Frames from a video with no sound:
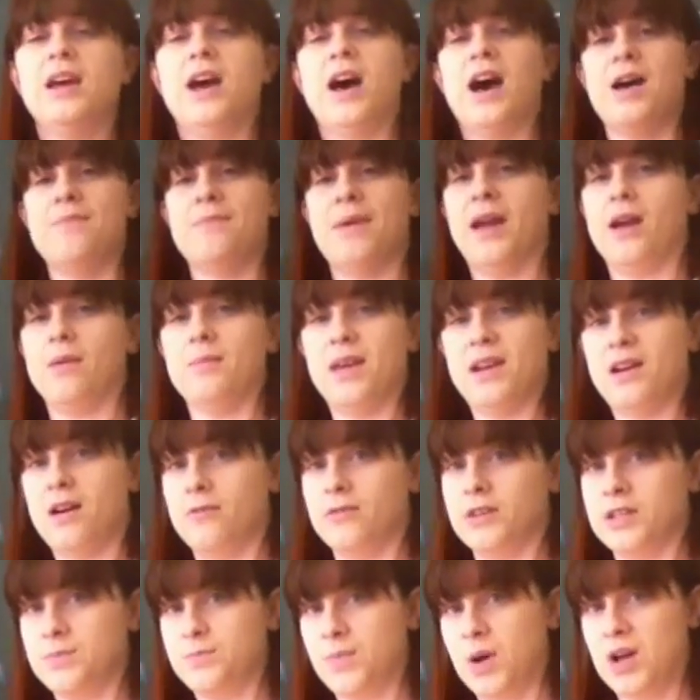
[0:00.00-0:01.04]
I may or may not
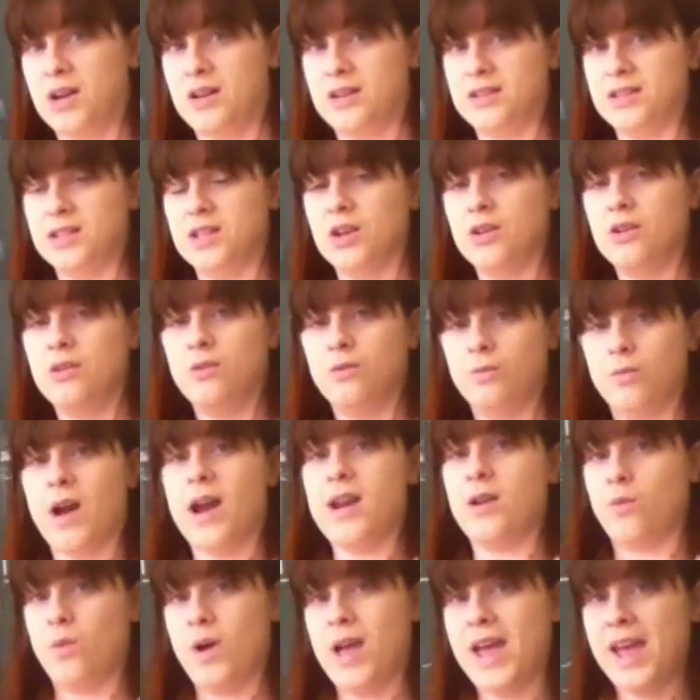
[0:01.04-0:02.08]
respond
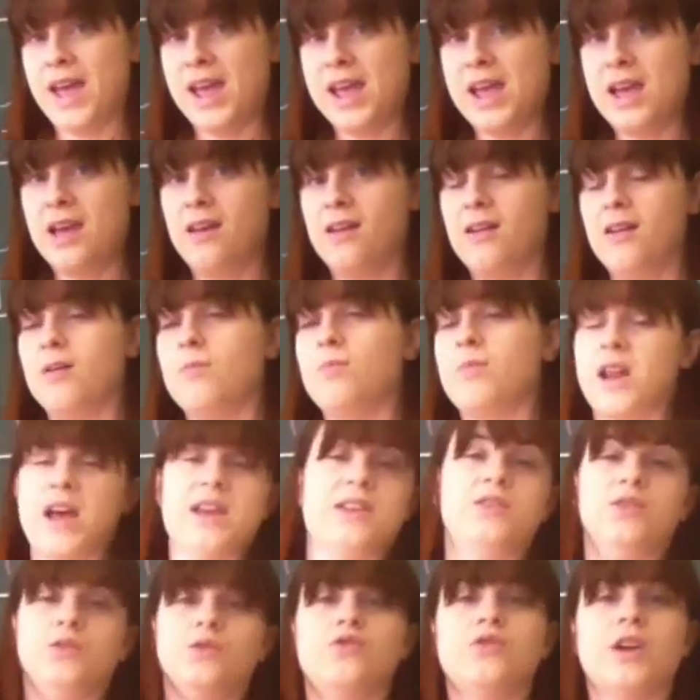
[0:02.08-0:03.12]
right away, but I
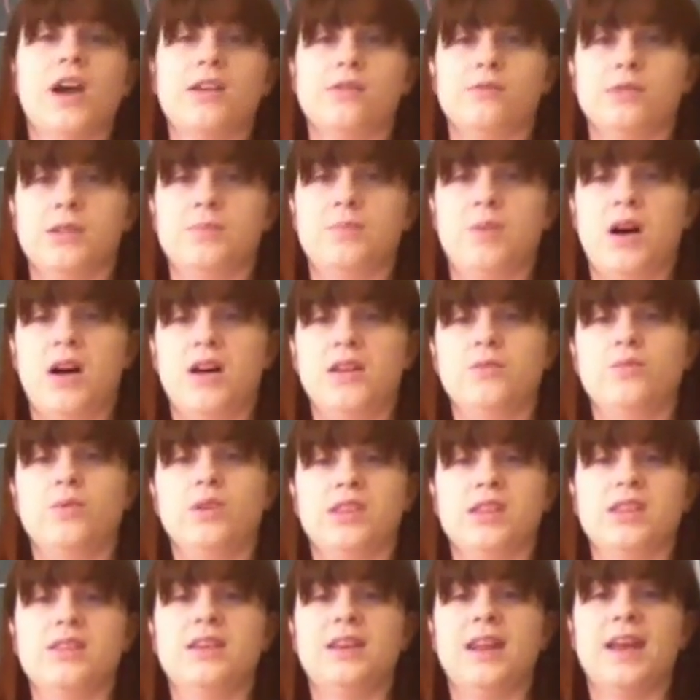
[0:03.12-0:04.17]
do try to respond
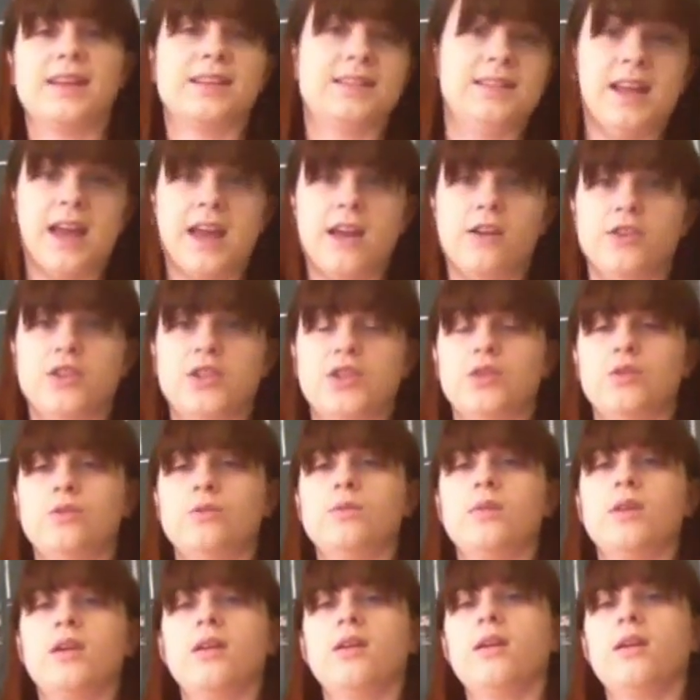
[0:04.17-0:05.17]
within the next day or two.